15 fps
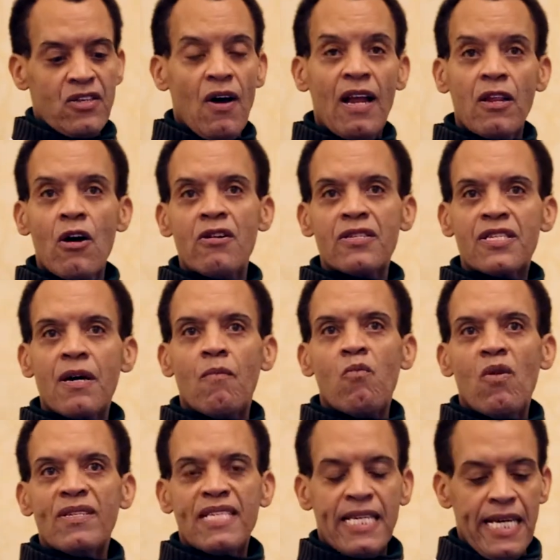So I learned something
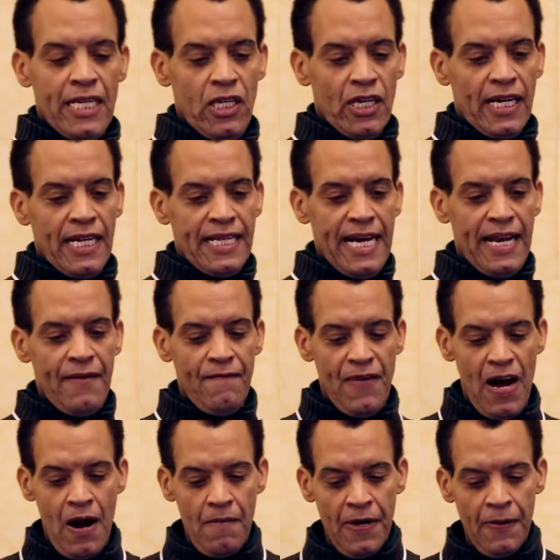once again looking at that
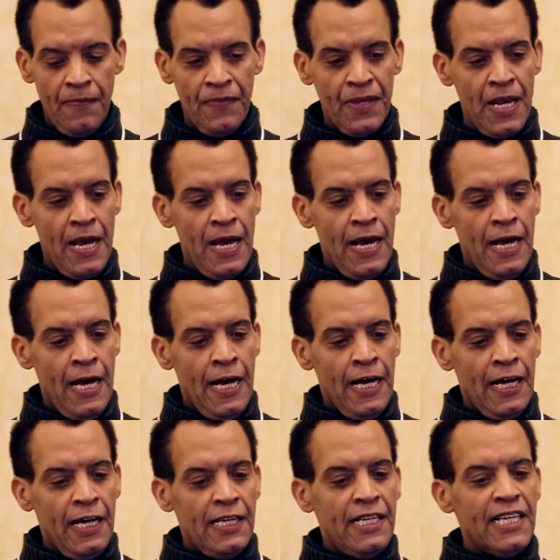environment.
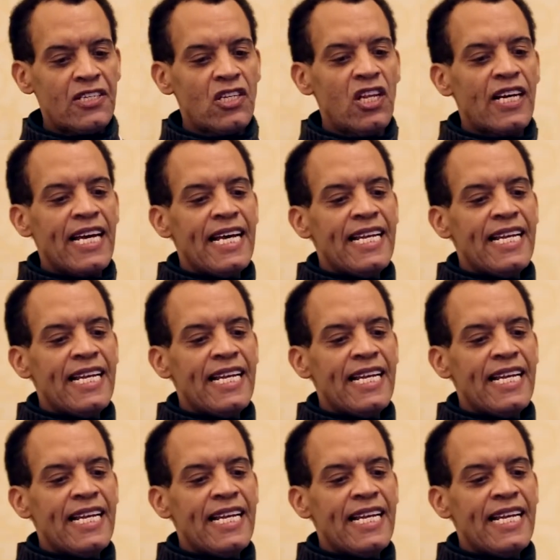Let's look